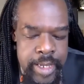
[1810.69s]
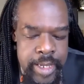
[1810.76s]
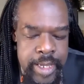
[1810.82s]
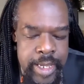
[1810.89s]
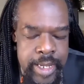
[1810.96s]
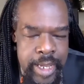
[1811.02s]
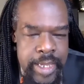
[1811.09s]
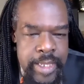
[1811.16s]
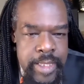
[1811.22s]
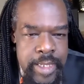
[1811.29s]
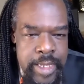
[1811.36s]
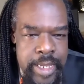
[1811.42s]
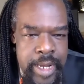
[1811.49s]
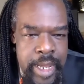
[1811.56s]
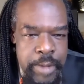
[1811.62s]
And
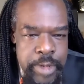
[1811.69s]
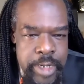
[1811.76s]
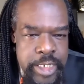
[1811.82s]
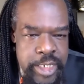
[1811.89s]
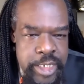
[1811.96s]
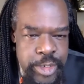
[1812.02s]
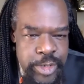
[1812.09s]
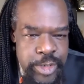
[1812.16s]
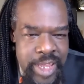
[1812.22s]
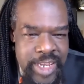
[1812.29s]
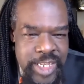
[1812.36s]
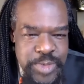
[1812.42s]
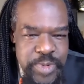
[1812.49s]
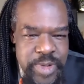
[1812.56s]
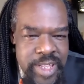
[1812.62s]
I wanted to do that
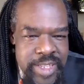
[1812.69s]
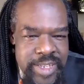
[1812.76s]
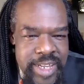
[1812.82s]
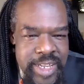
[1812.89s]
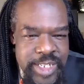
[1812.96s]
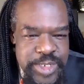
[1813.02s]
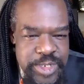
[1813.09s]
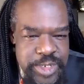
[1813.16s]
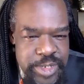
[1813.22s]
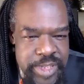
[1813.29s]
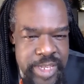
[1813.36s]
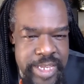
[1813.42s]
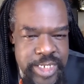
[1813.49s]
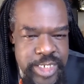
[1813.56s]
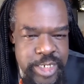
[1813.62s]
as well. And I also knew
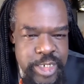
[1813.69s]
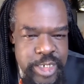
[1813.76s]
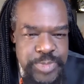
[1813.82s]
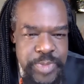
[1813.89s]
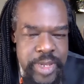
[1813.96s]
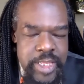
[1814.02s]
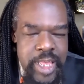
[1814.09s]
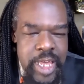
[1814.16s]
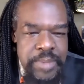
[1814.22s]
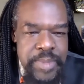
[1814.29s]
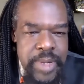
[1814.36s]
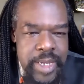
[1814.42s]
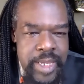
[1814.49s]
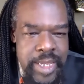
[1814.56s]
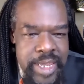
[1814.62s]
that engineers made a lot of
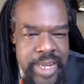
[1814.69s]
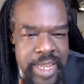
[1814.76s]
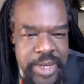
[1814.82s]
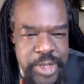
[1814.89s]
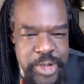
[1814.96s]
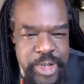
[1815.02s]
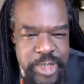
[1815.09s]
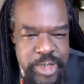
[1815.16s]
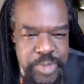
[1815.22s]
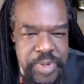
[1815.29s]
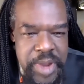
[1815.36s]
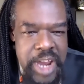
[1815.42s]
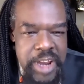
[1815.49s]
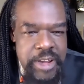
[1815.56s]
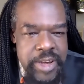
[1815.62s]
money, and I knew Hewlett
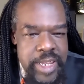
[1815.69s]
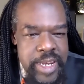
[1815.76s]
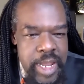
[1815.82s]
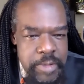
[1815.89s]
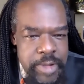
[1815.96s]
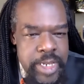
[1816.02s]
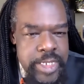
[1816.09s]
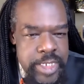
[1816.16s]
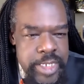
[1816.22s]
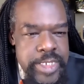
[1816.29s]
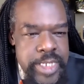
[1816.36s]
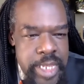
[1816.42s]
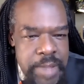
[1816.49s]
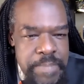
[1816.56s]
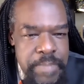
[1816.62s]
Packard, and I wanted to
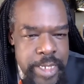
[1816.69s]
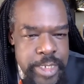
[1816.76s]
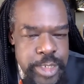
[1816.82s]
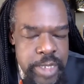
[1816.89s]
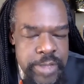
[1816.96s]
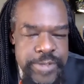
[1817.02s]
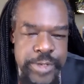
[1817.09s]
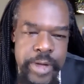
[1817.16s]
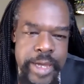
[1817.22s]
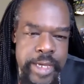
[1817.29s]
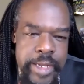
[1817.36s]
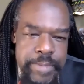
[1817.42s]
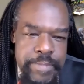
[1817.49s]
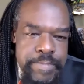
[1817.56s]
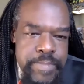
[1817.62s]
set up myself so I
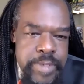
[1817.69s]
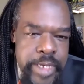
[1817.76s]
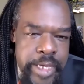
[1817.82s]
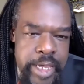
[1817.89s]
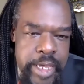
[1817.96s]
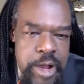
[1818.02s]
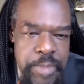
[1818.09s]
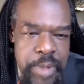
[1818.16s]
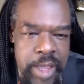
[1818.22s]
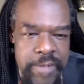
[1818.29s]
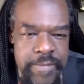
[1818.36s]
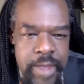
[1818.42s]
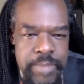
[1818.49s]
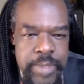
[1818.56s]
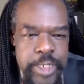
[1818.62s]
could take care of my
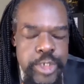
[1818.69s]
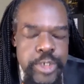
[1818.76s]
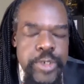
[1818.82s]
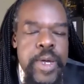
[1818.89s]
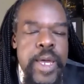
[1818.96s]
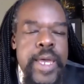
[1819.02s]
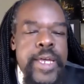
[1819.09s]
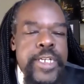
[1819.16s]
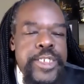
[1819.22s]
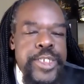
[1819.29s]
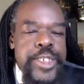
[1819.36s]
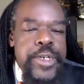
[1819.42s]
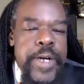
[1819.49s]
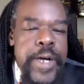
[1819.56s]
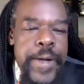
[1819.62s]
family too.
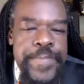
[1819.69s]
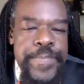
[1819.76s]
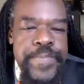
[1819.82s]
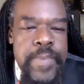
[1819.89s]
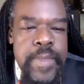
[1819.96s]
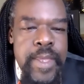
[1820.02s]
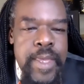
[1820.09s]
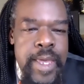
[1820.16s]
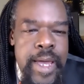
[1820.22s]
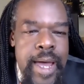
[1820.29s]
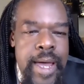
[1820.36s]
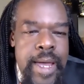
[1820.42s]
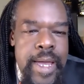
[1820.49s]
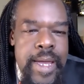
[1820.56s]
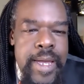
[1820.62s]
So, and
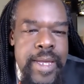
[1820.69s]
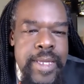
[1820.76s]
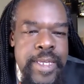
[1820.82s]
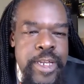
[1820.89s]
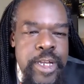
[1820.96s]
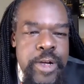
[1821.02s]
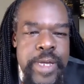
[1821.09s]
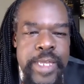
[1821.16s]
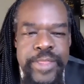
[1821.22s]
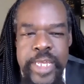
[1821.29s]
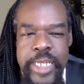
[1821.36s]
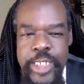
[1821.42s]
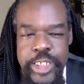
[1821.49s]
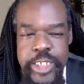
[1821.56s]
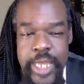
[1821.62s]

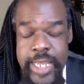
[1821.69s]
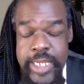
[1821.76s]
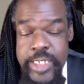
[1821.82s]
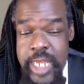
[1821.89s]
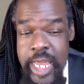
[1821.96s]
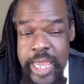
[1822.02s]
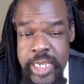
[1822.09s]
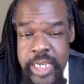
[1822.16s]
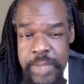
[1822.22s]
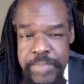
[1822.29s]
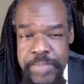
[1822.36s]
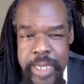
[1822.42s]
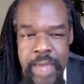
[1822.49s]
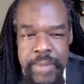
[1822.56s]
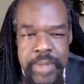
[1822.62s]
things changed. I ended up
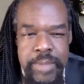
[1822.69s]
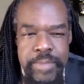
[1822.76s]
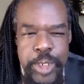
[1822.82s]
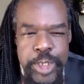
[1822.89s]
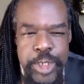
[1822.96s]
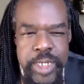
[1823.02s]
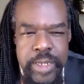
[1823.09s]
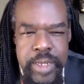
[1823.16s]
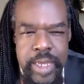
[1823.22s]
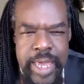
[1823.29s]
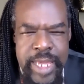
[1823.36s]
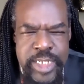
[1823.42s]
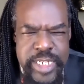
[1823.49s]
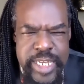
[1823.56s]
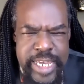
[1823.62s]
becoming a music
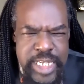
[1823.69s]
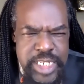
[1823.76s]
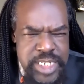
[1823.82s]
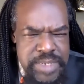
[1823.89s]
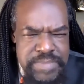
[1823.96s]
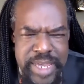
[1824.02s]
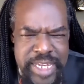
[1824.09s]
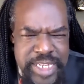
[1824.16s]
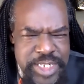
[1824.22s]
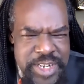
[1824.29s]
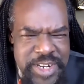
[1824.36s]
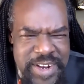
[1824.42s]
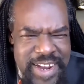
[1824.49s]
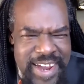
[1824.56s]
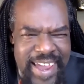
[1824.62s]
education
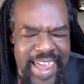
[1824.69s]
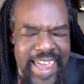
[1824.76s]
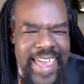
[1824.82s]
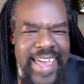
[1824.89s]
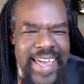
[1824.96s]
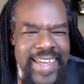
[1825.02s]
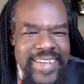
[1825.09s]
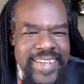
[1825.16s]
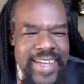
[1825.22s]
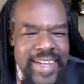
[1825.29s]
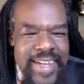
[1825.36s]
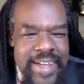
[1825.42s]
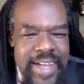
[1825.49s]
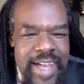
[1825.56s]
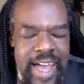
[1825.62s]
major, and
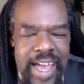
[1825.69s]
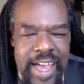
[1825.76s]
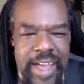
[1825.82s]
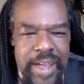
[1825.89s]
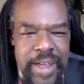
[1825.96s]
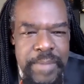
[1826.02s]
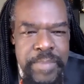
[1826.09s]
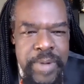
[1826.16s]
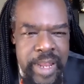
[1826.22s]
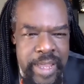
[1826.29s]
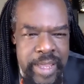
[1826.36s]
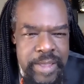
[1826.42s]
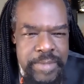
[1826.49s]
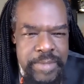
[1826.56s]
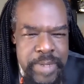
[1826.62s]

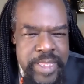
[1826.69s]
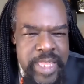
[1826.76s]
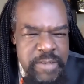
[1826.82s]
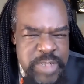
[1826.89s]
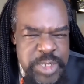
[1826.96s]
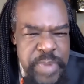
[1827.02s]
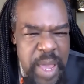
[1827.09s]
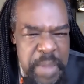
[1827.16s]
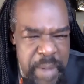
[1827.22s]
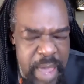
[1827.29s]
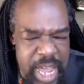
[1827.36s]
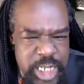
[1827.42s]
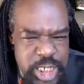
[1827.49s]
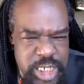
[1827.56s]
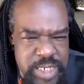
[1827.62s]
but that was my
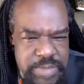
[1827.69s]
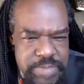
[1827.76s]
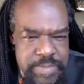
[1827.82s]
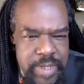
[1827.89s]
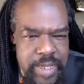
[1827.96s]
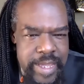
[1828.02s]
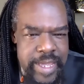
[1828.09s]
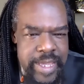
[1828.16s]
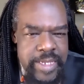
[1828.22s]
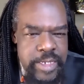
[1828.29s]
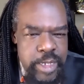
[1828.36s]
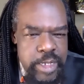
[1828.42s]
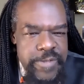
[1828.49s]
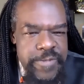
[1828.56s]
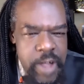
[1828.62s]
passion. And
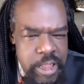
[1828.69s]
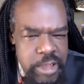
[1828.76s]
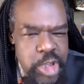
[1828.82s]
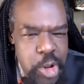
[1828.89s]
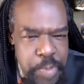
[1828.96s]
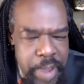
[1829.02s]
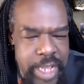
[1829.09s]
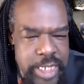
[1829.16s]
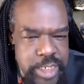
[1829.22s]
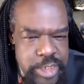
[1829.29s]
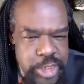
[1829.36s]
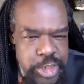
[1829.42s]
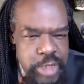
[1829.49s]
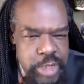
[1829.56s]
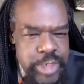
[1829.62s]
follow your passion.
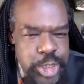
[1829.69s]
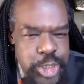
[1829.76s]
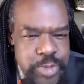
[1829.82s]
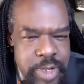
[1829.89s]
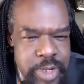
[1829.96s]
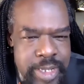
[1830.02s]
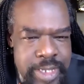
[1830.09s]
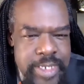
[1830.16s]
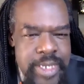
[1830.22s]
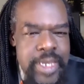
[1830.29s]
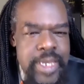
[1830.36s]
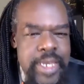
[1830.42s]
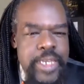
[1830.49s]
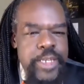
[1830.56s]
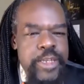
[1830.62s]
You know what you want.
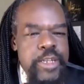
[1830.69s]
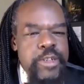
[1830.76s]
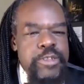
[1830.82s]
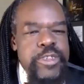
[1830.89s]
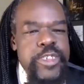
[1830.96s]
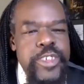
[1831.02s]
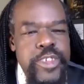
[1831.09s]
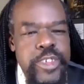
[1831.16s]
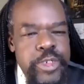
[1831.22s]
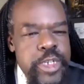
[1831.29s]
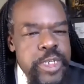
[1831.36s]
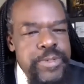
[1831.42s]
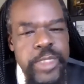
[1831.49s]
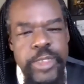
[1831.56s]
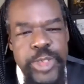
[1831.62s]
You
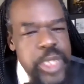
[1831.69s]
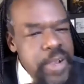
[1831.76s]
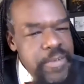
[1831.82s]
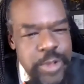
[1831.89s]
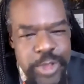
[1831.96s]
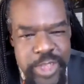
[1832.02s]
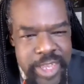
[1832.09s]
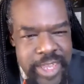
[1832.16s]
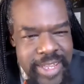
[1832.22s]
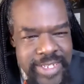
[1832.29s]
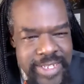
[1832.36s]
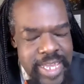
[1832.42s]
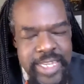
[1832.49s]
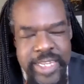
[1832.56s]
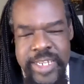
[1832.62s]
can do several things.
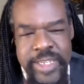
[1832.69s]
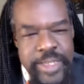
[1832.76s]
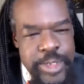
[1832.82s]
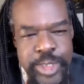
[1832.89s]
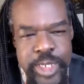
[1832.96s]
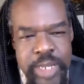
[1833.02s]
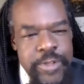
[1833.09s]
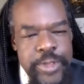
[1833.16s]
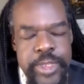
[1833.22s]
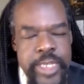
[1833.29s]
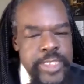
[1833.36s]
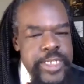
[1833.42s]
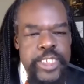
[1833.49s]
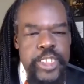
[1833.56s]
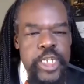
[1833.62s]
I couldn't do several things.
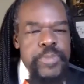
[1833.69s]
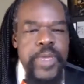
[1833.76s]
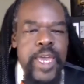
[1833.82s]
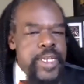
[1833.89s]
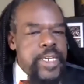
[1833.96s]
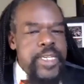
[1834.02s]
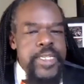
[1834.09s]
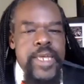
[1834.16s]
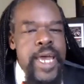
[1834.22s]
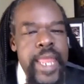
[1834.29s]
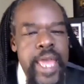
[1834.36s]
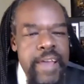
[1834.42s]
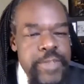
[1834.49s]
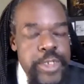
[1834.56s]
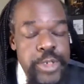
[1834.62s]
They told me I could not
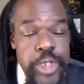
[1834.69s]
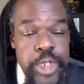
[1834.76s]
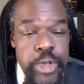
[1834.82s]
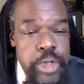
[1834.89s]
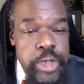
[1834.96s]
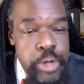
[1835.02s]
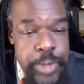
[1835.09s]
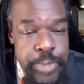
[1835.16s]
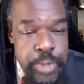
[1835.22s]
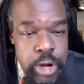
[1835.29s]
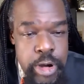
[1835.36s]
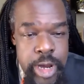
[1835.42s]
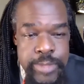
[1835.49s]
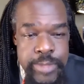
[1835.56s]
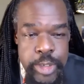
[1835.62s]
have 2-degree
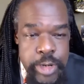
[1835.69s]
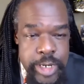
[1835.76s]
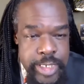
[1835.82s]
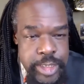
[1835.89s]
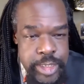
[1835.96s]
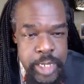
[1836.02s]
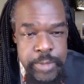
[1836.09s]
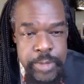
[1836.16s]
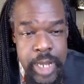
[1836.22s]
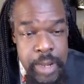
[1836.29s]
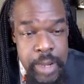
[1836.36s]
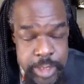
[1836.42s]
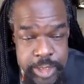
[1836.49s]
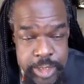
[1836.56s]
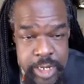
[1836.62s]
programs at Oregon State when I
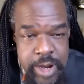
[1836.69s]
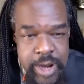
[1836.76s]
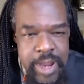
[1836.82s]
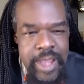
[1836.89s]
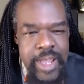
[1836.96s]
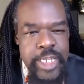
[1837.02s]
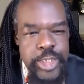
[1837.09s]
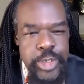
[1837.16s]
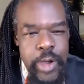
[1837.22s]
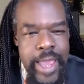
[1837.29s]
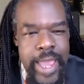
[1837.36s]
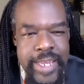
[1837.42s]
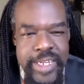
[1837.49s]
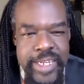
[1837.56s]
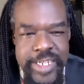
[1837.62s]
was there, so I
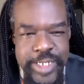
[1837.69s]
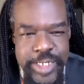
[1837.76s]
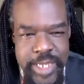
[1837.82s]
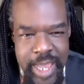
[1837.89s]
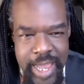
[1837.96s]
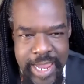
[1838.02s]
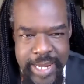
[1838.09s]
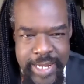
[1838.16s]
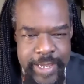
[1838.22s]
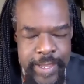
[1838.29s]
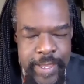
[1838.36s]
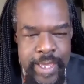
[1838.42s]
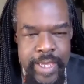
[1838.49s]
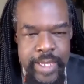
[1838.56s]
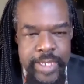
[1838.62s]
had to decide,
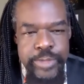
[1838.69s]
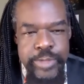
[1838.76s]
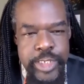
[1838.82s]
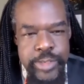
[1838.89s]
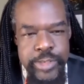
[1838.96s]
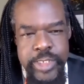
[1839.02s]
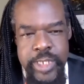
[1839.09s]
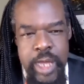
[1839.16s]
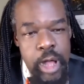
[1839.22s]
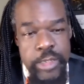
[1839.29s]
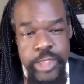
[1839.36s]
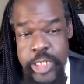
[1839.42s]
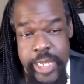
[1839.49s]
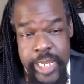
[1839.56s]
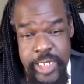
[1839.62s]
which was all
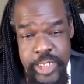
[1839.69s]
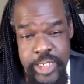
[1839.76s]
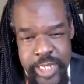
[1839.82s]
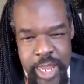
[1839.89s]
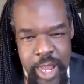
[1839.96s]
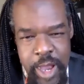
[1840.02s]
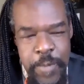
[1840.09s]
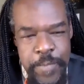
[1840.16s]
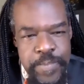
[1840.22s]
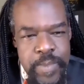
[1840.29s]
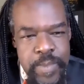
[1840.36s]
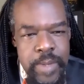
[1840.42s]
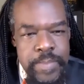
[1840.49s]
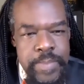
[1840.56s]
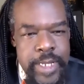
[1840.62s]
changed now.
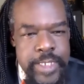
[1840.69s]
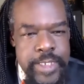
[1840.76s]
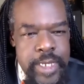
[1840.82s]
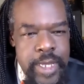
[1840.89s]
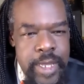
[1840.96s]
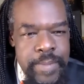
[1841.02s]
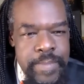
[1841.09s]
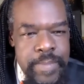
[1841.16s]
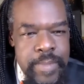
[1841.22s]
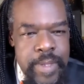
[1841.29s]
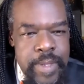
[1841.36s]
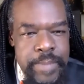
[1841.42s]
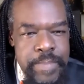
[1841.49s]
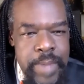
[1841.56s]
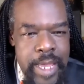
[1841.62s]
But
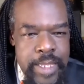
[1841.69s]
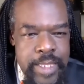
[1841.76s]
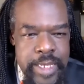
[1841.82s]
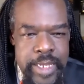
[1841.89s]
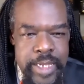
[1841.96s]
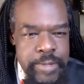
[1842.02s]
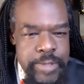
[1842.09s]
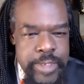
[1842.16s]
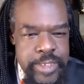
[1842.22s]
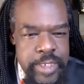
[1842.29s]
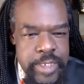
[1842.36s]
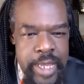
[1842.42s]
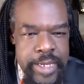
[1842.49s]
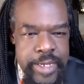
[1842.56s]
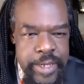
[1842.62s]
back then it was a
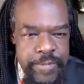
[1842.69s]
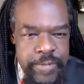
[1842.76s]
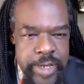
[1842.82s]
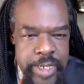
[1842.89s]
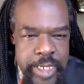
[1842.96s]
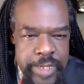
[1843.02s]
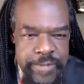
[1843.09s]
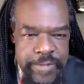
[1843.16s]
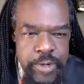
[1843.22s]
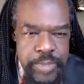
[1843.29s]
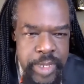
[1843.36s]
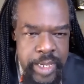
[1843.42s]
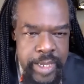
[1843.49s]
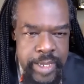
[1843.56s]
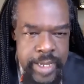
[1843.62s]
lot different for
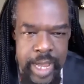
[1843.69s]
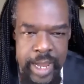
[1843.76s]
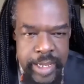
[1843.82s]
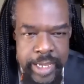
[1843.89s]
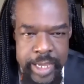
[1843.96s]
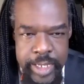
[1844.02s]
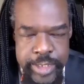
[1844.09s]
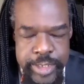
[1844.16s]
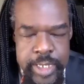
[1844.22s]
me, I guess.